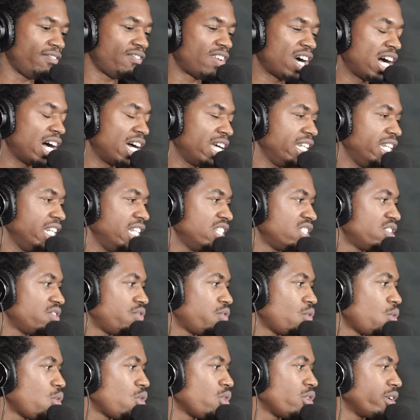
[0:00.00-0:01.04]
fondness
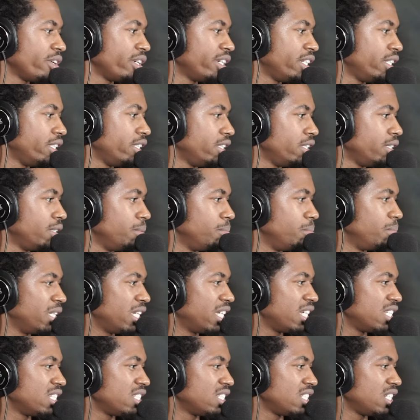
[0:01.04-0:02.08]
for it
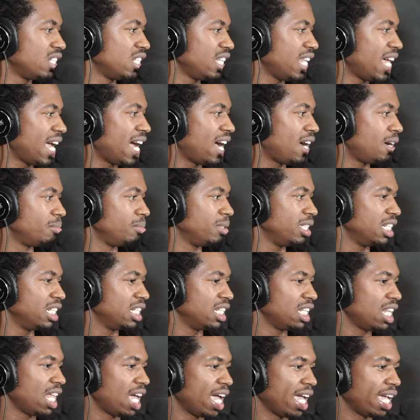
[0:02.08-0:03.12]
because it allowed me to
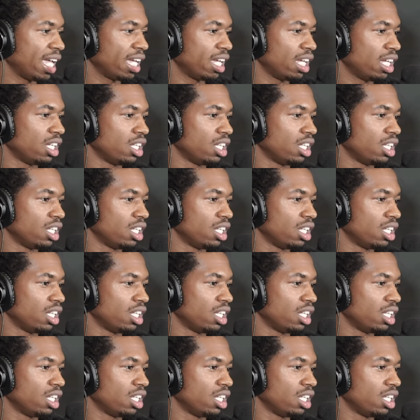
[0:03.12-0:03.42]
like